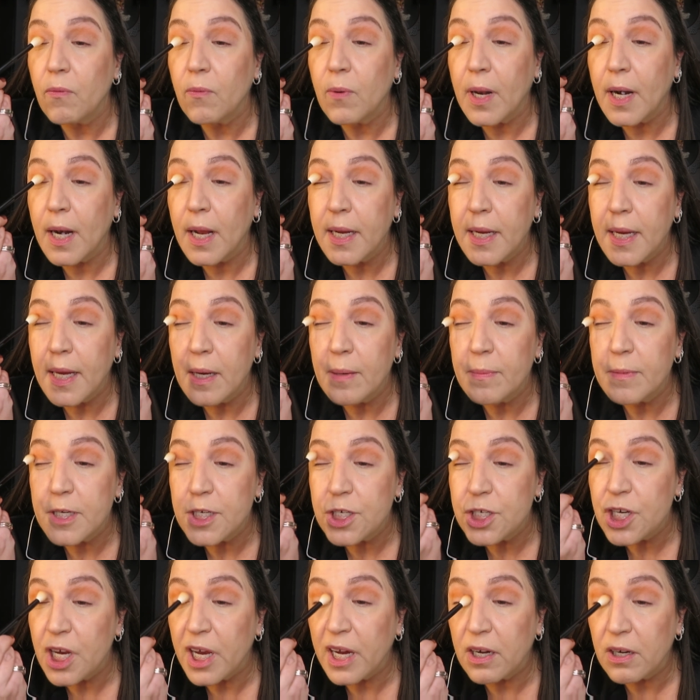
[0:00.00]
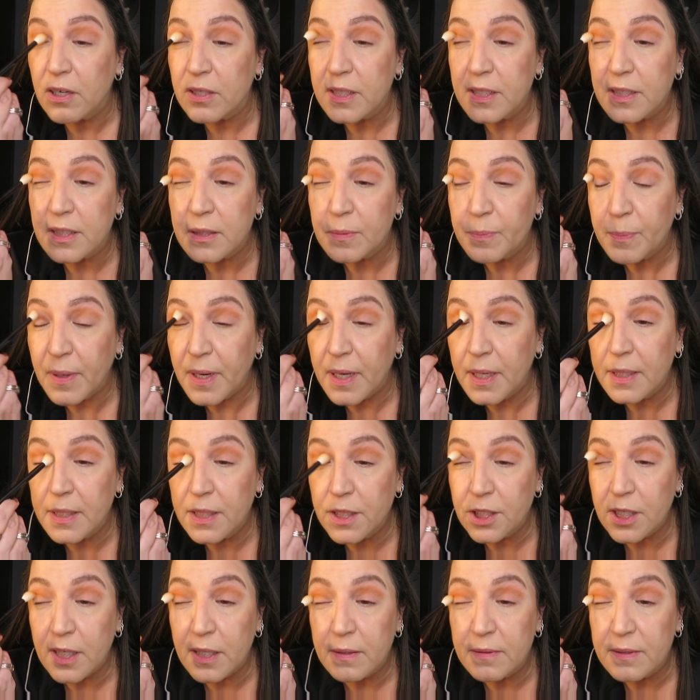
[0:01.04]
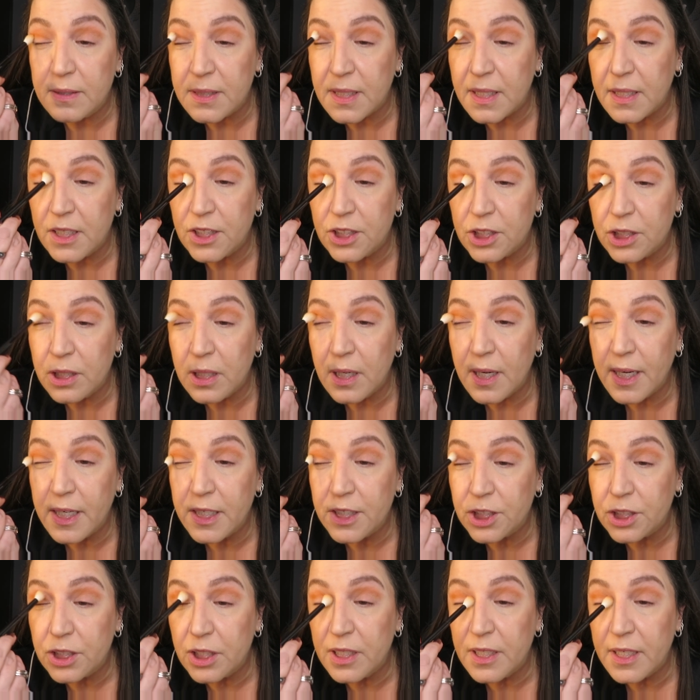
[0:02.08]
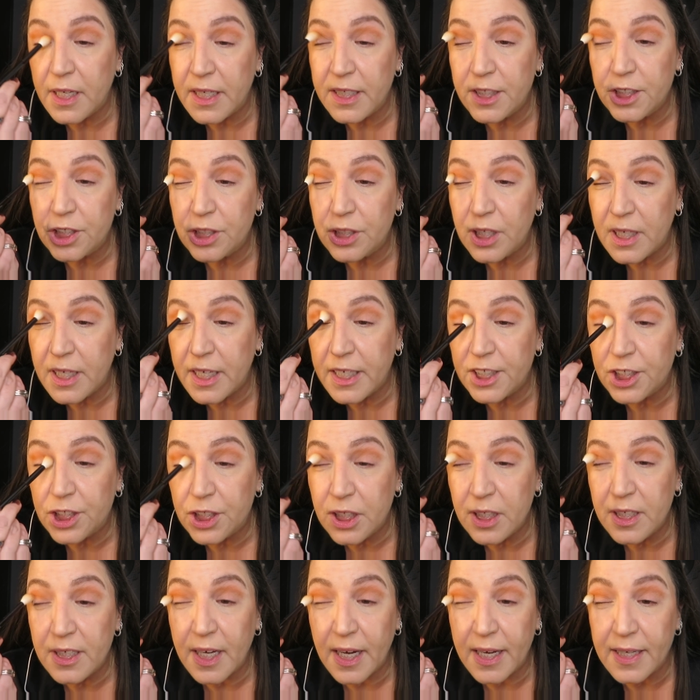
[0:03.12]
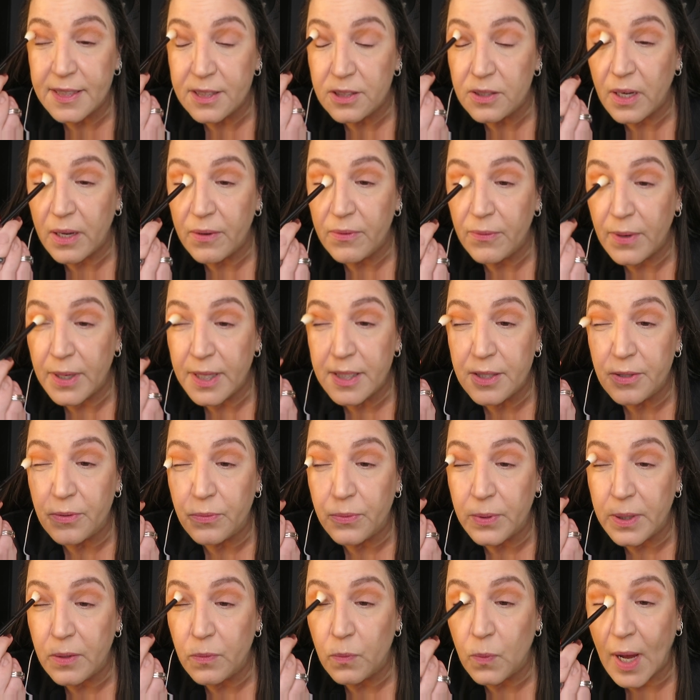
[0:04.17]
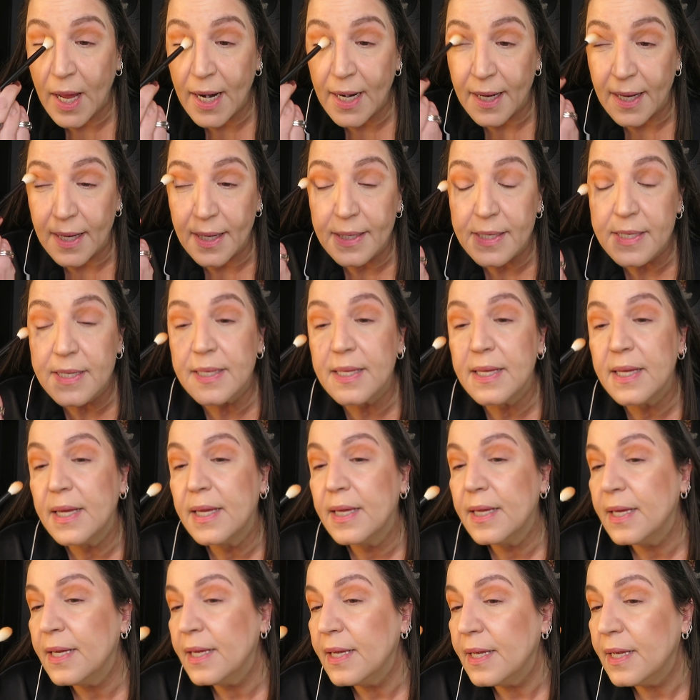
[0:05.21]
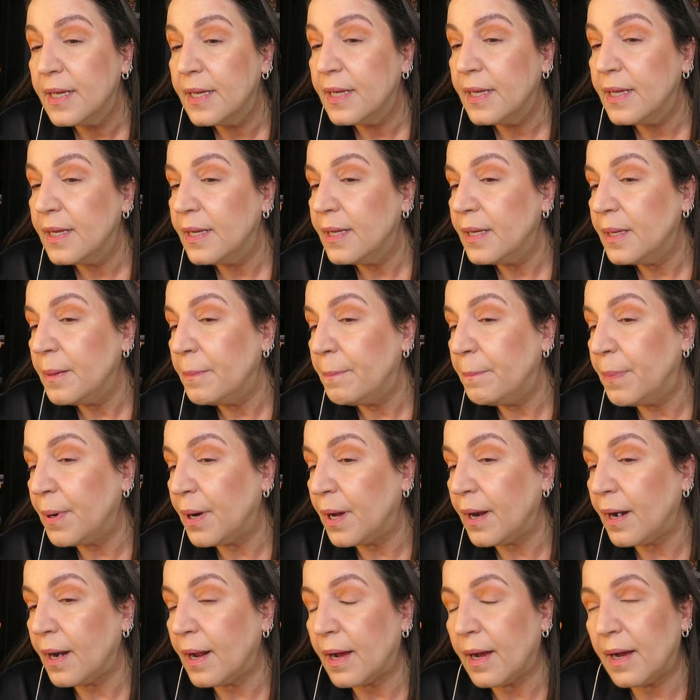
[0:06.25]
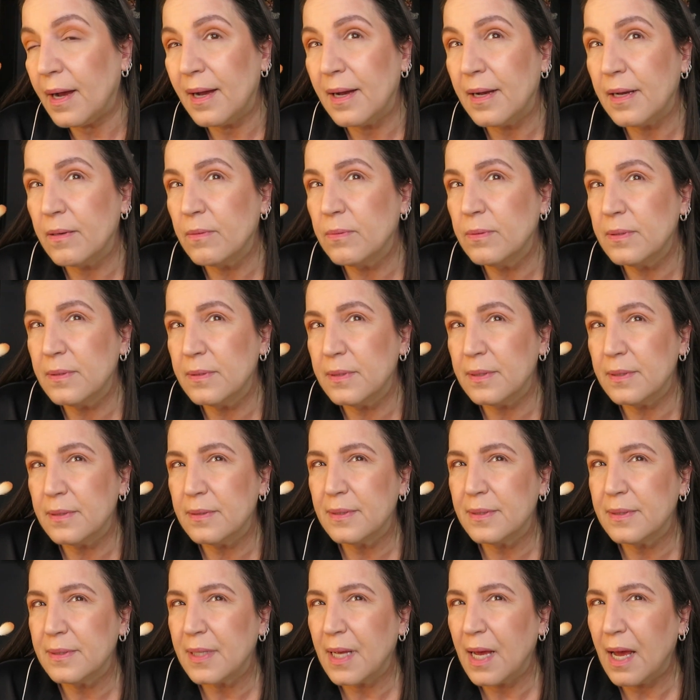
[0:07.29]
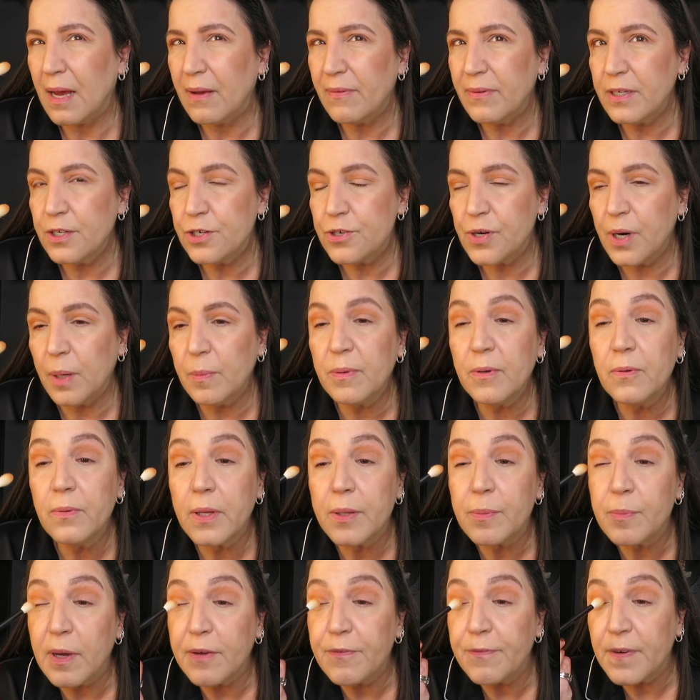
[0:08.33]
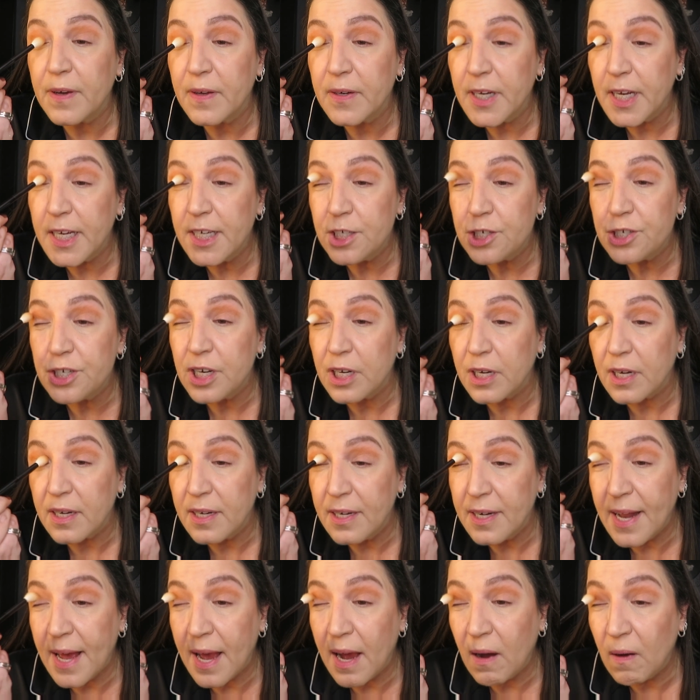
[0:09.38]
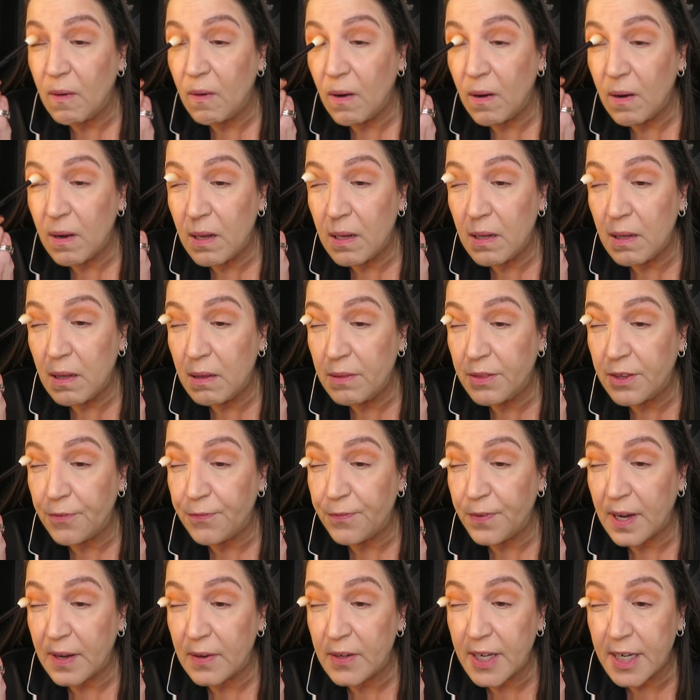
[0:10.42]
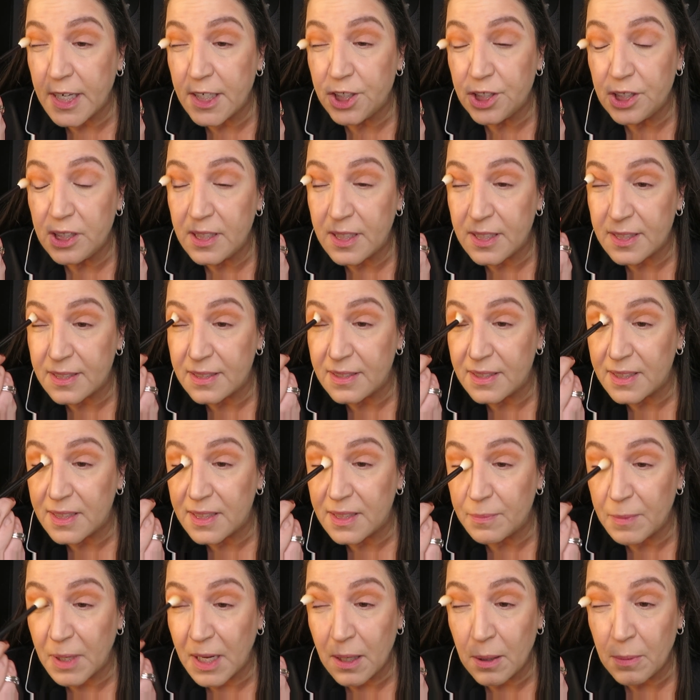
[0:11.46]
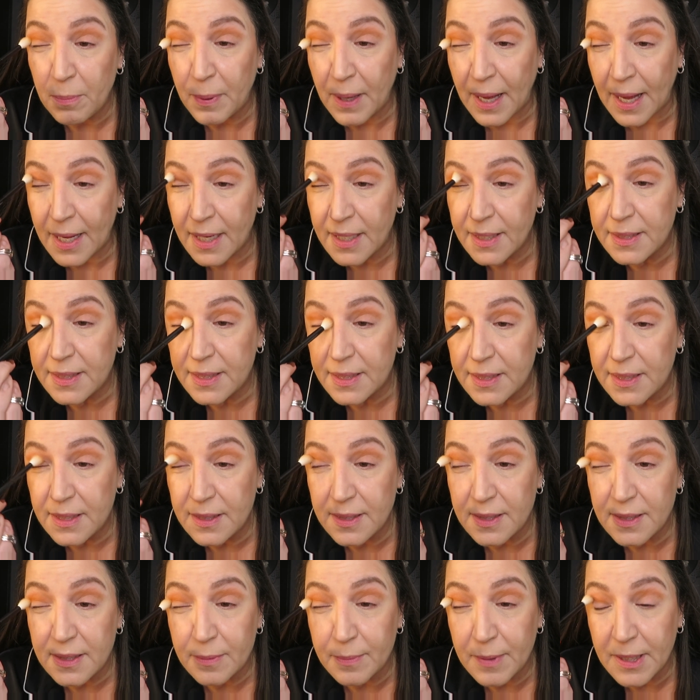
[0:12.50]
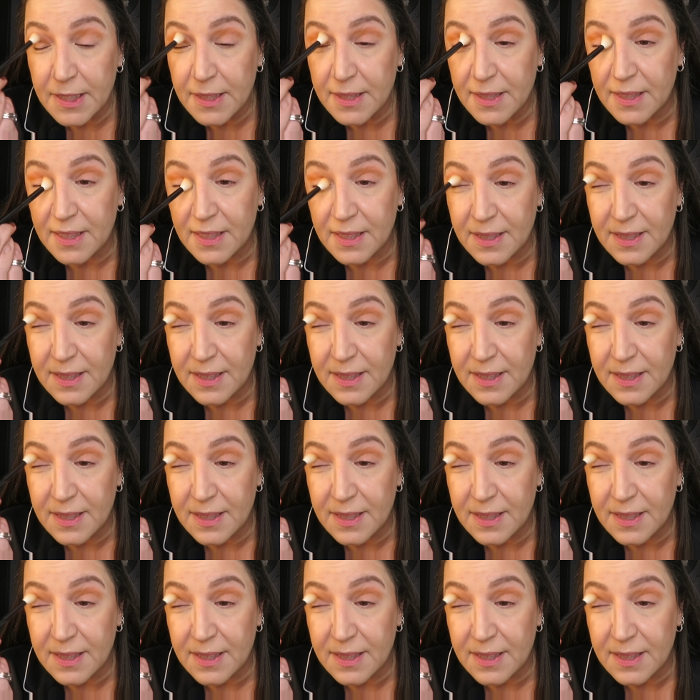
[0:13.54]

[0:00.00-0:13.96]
when I came to check on the sponge, I was like, should I, shouldn't I, should I, shouldn't I? So I went to re-wet it. But I was having trouble with my foundation. Now, the foundation doesn't smell bad. It still smells the